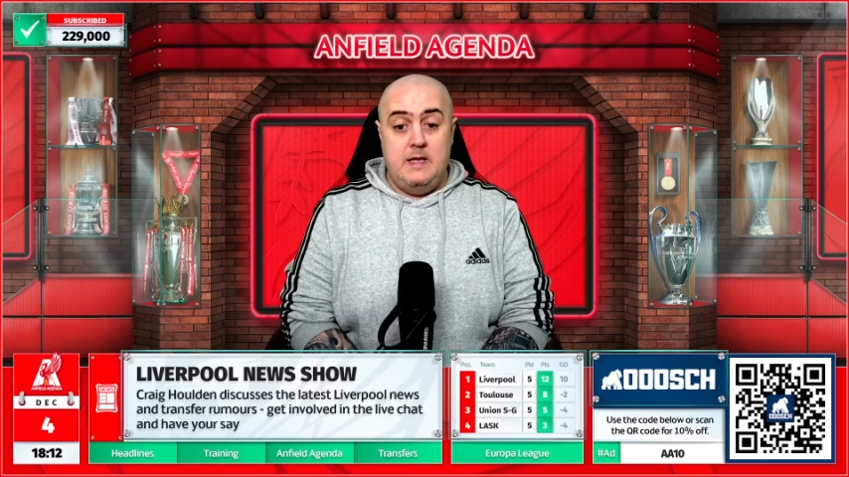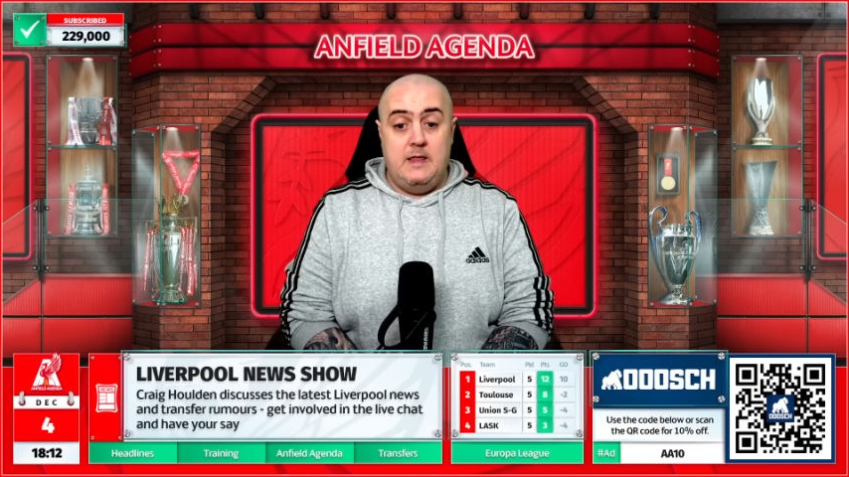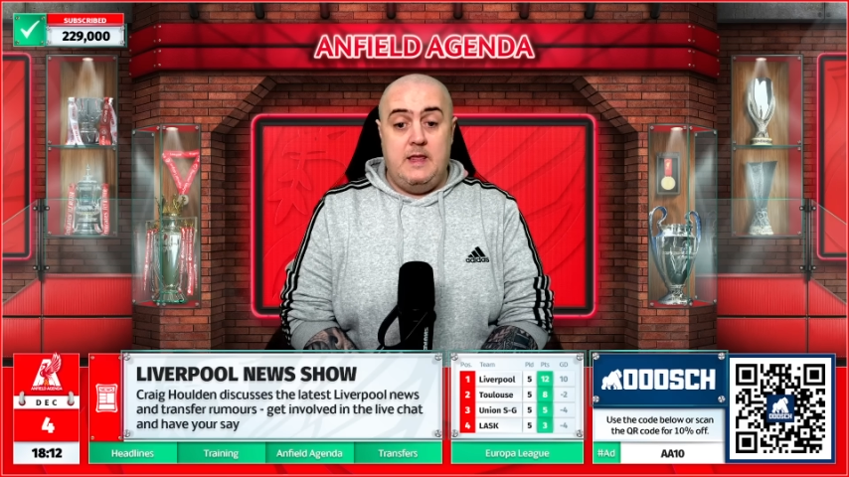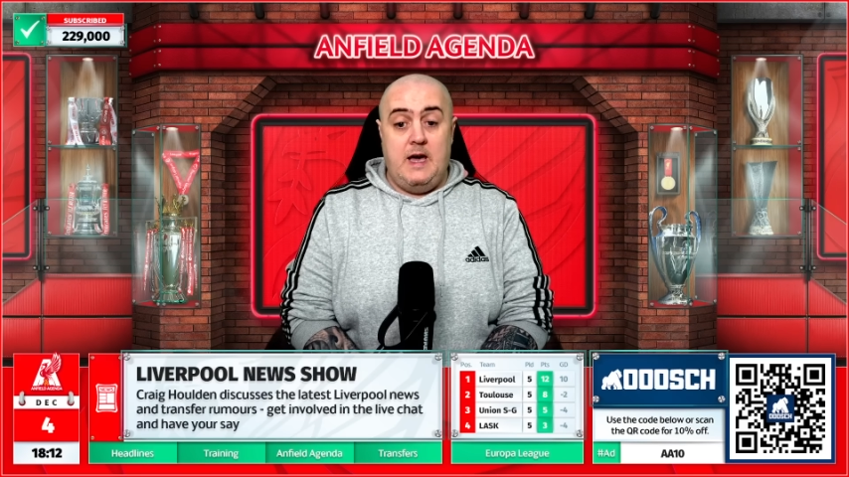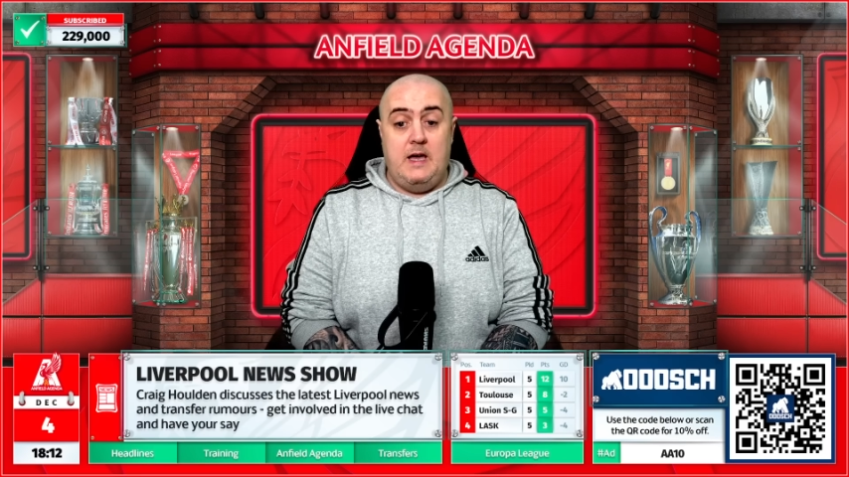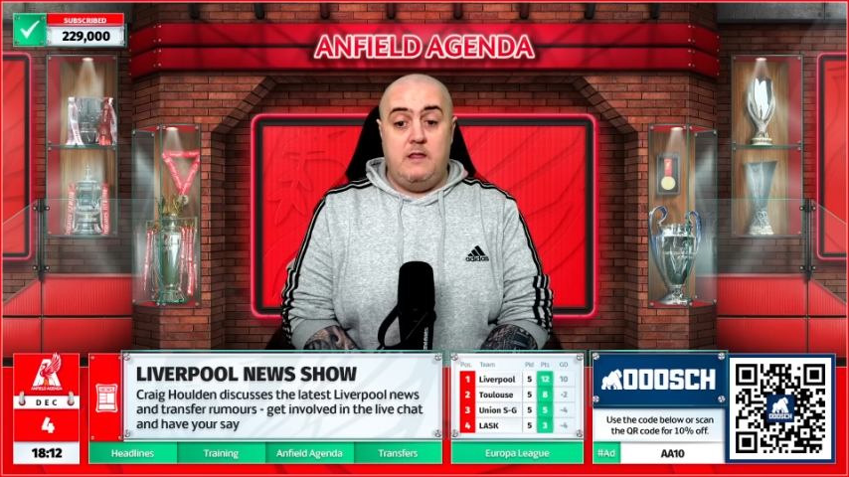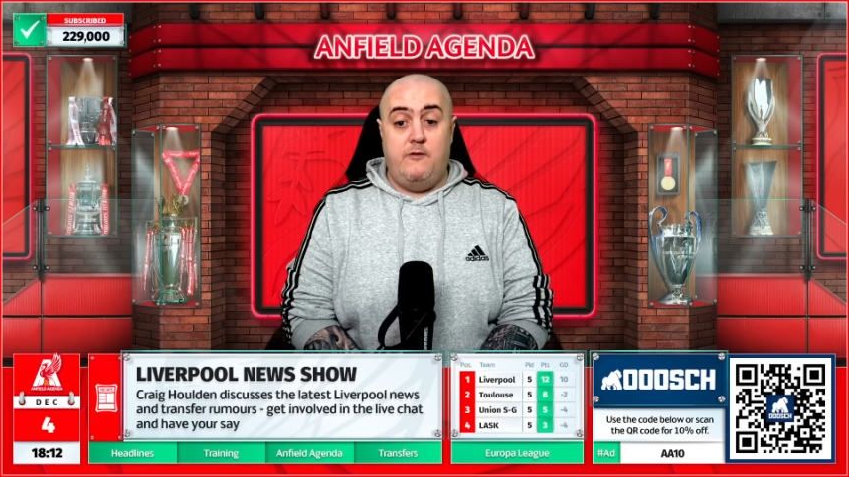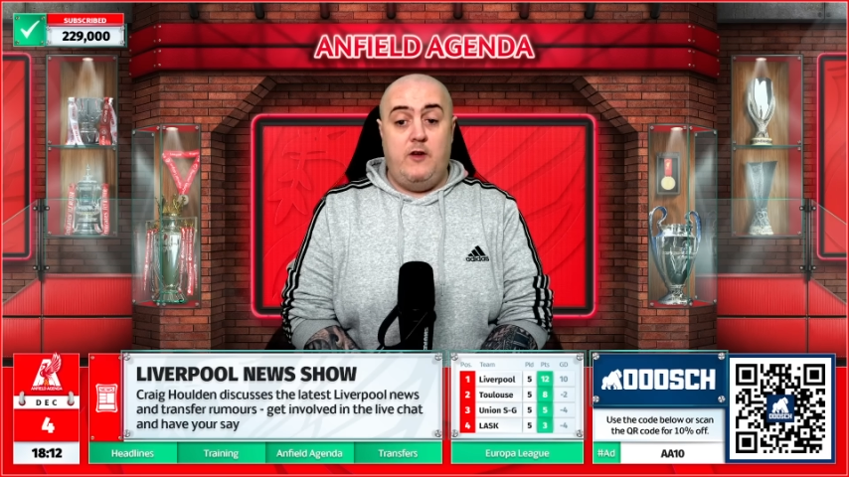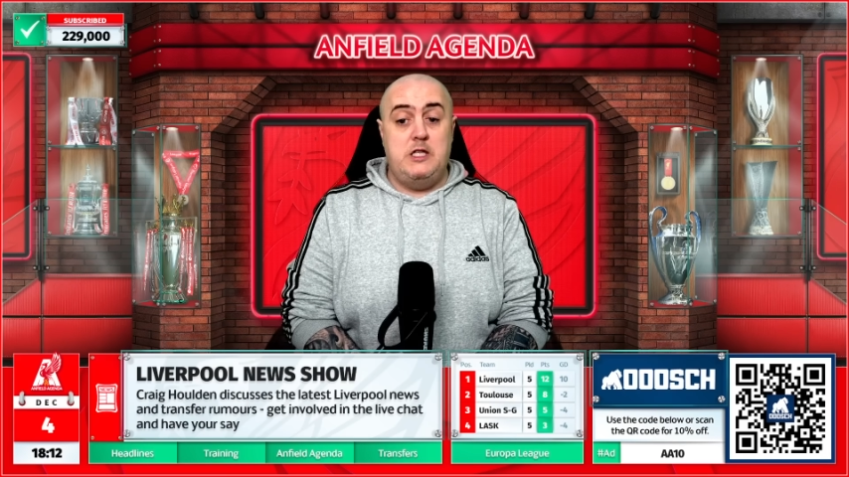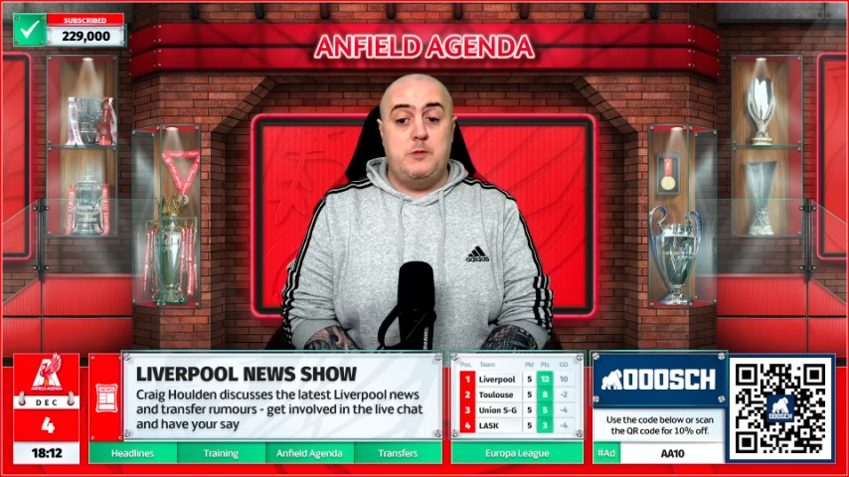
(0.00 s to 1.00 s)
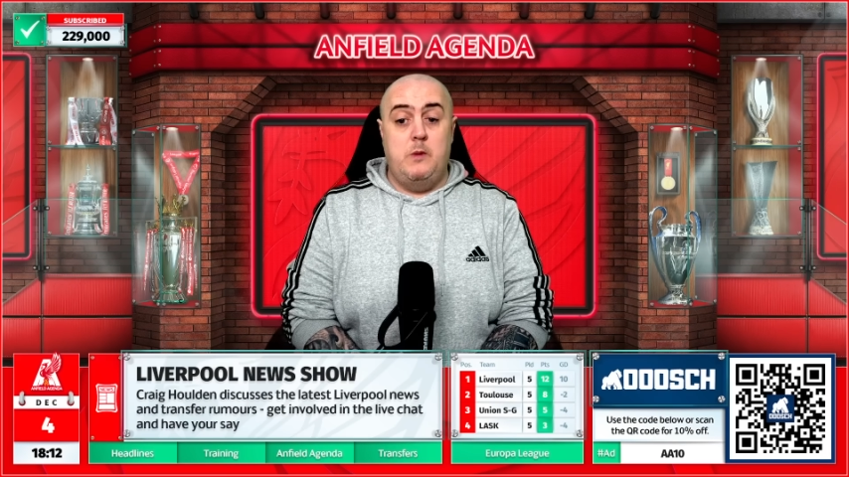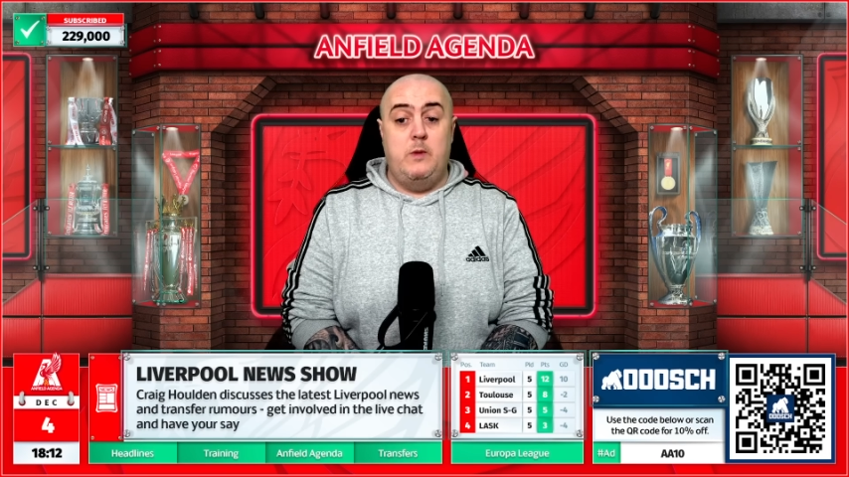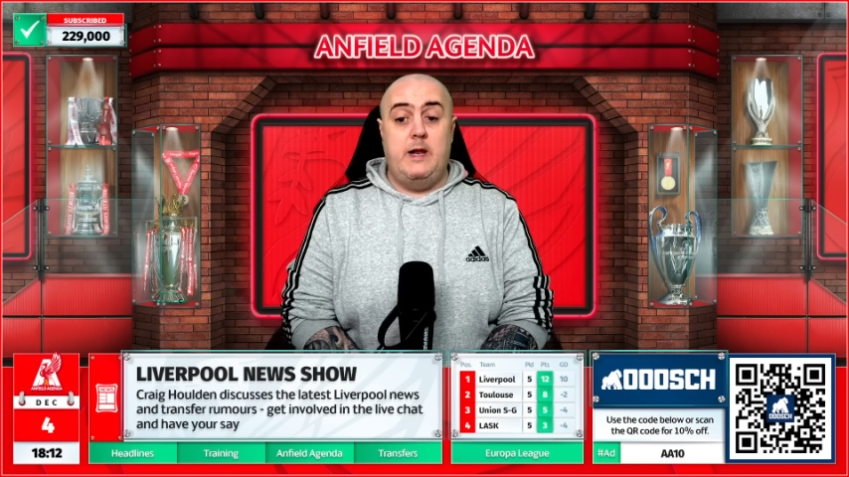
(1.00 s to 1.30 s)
that the Frenchman would